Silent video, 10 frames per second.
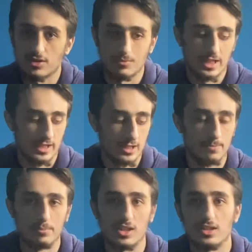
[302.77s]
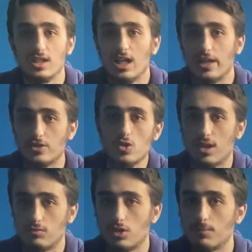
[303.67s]
in my head, but I do have
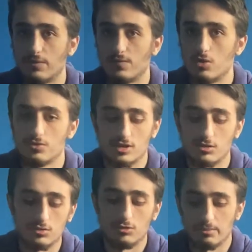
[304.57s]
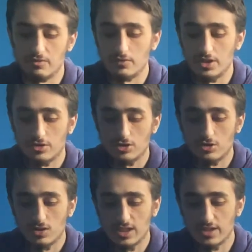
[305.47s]
it on my phone, so let me read it to you
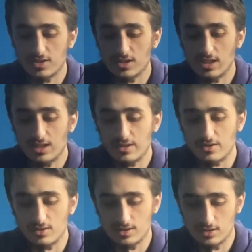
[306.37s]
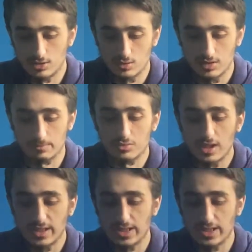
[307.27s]
guys. So the plot